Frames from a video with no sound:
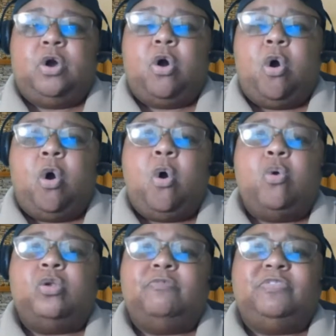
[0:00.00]

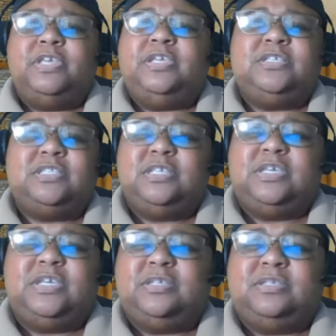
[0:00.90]
All of these
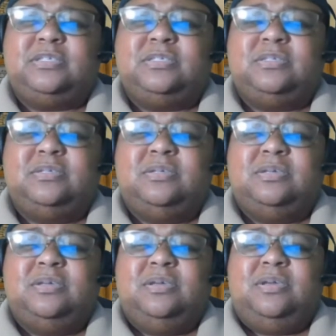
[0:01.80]
things,
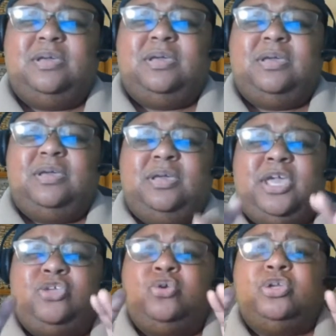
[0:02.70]

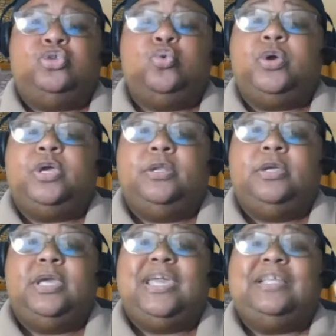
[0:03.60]
and you can do it
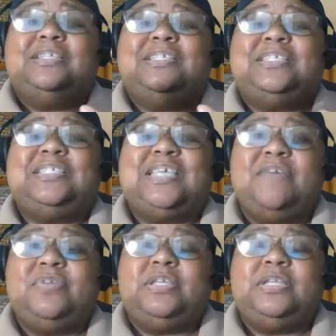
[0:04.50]
in
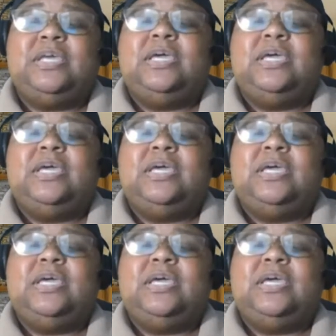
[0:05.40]
17